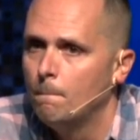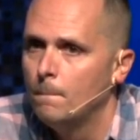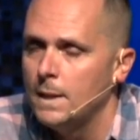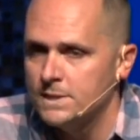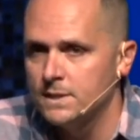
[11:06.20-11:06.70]

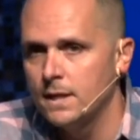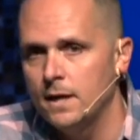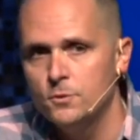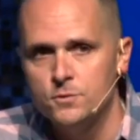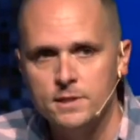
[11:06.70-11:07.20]
That's a
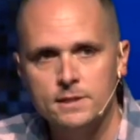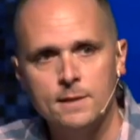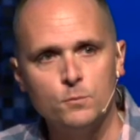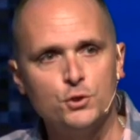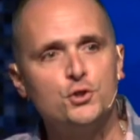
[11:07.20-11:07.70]
guy whose
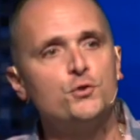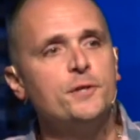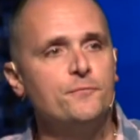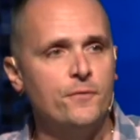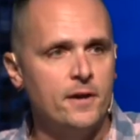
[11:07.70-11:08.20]
nickname was
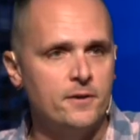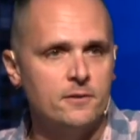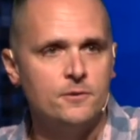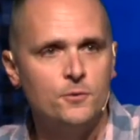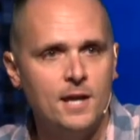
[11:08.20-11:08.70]
Street Fighter,
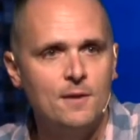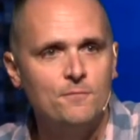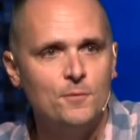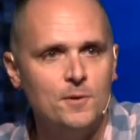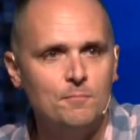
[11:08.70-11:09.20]
who came
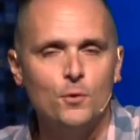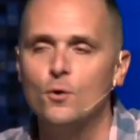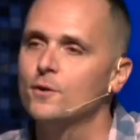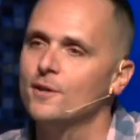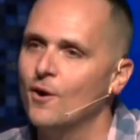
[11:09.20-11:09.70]
from a
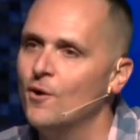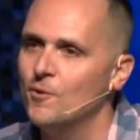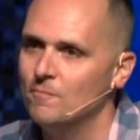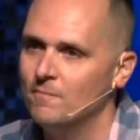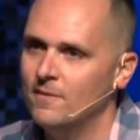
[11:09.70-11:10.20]
broken
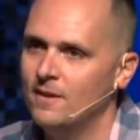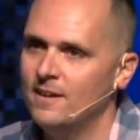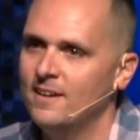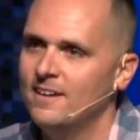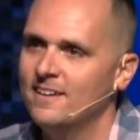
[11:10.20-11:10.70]
home
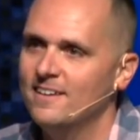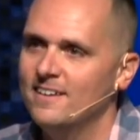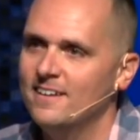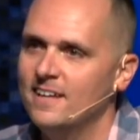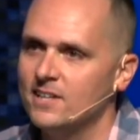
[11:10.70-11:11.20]

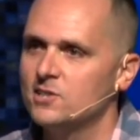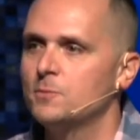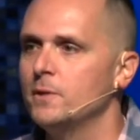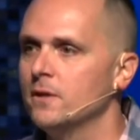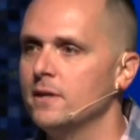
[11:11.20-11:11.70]
and
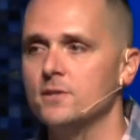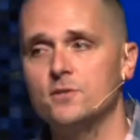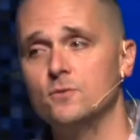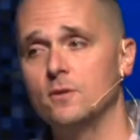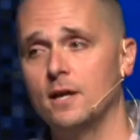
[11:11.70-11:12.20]
experienced
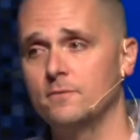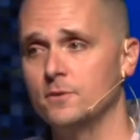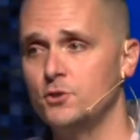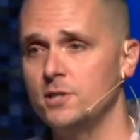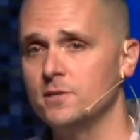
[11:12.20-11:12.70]
new life
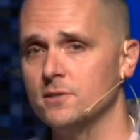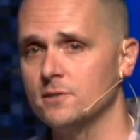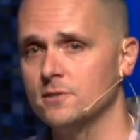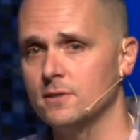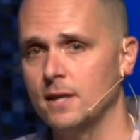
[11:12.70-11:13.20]
in
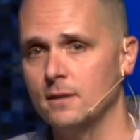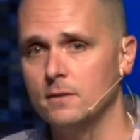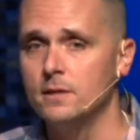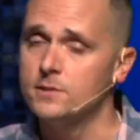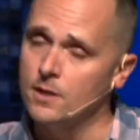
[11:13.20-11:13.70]
Jesus. And
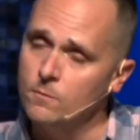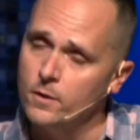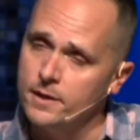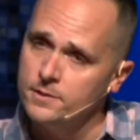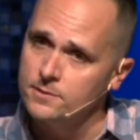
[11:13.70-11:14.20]
in some
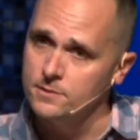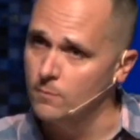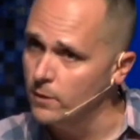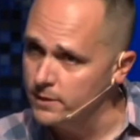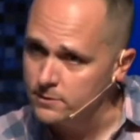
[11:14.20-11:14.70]
ways, some
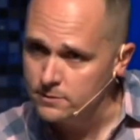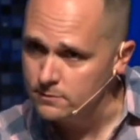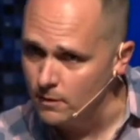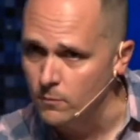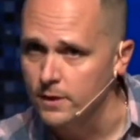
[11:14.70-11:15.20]
ways,
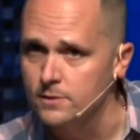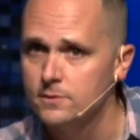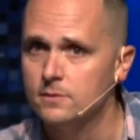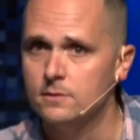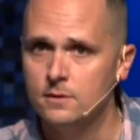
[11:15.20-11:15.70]
some
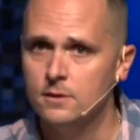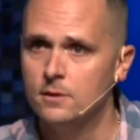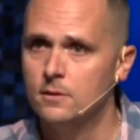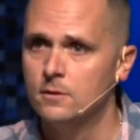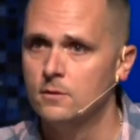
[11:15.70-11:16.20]
ways,
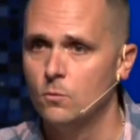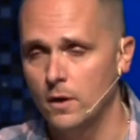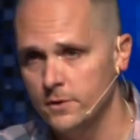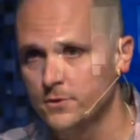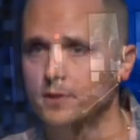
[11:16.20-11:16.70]

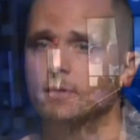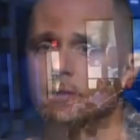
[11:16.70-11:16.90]
why you're sitting